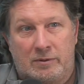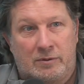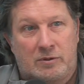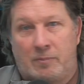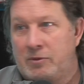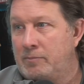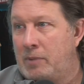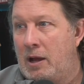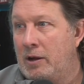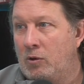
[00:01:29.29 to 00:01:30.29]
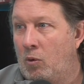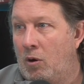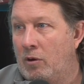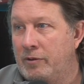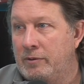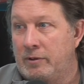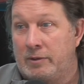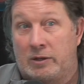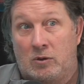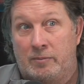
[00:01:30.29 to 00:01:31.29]
something behind a wall that they're
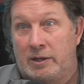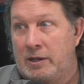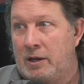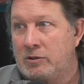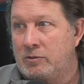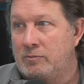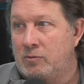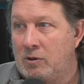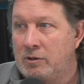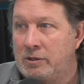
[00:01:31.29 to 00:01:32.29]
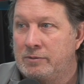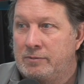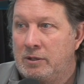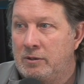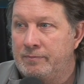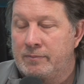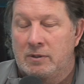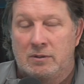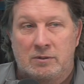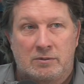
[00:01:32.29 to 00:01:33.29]
like, oh my gosh, we're all going to,
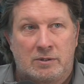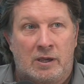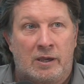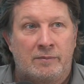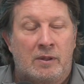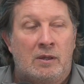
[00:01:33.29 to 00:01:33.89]
die.